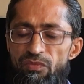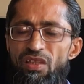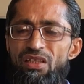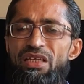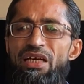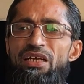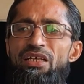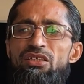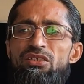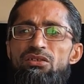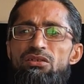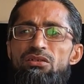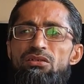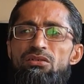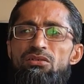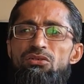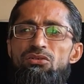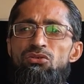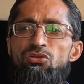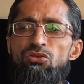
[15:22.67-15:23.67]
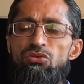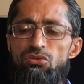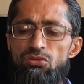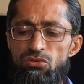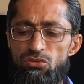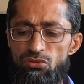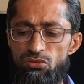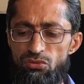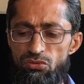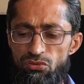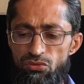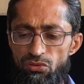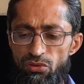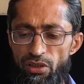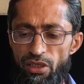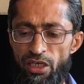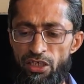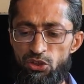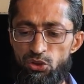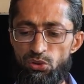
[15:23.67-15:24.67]
There is
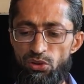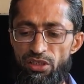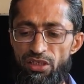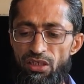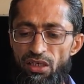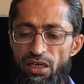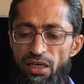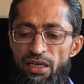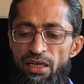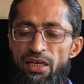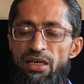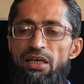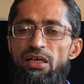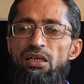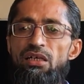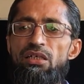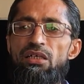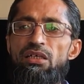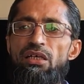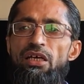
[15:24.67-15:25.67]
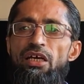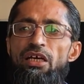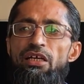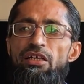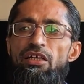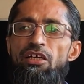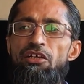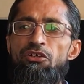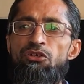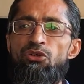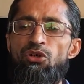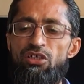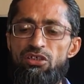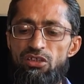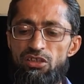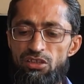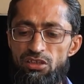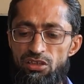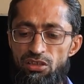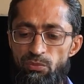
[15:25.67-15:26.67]
actually hardly any
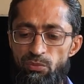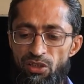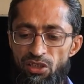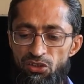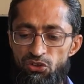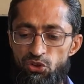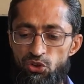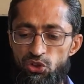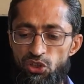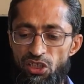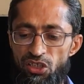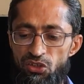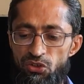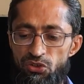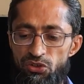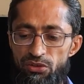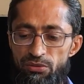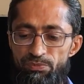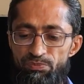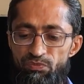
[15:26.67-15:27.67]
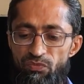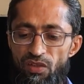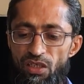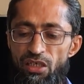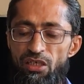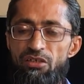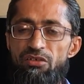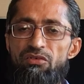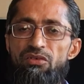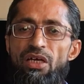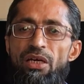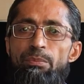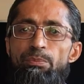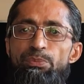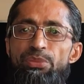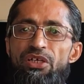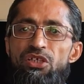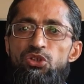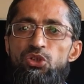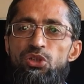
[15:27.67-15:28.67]
noticeable change in
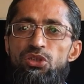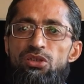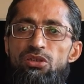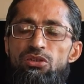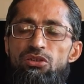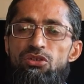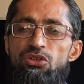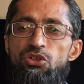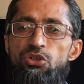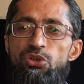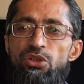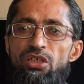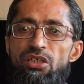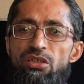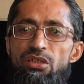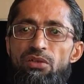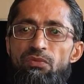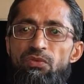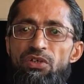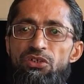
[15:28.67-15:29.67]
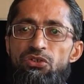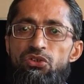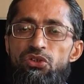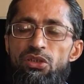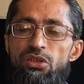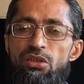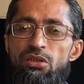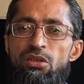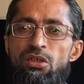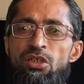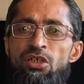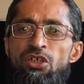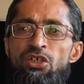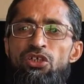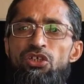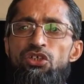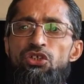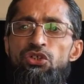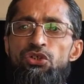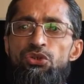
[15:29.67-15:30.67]
temperature during the
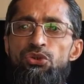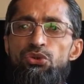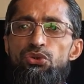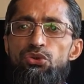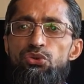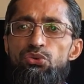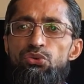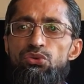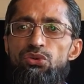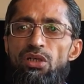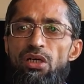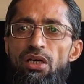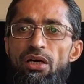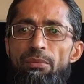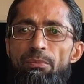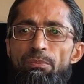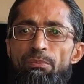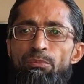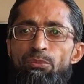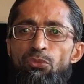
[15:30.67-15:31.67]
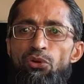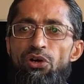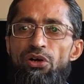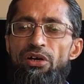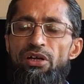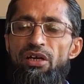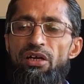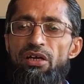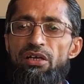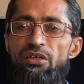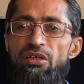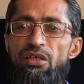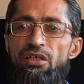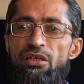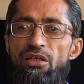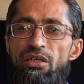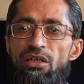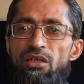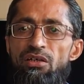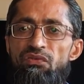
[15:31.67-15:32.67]
winter due to the moderating
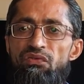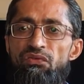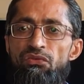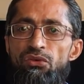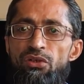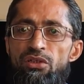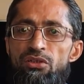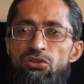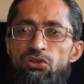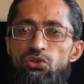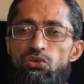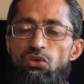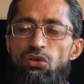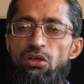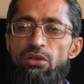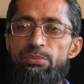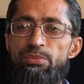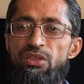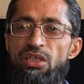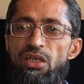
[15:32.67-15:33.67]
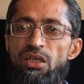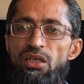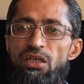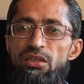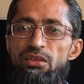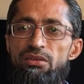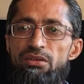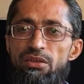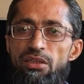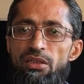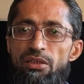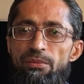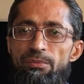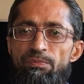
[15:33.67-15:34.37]
influence of the sea.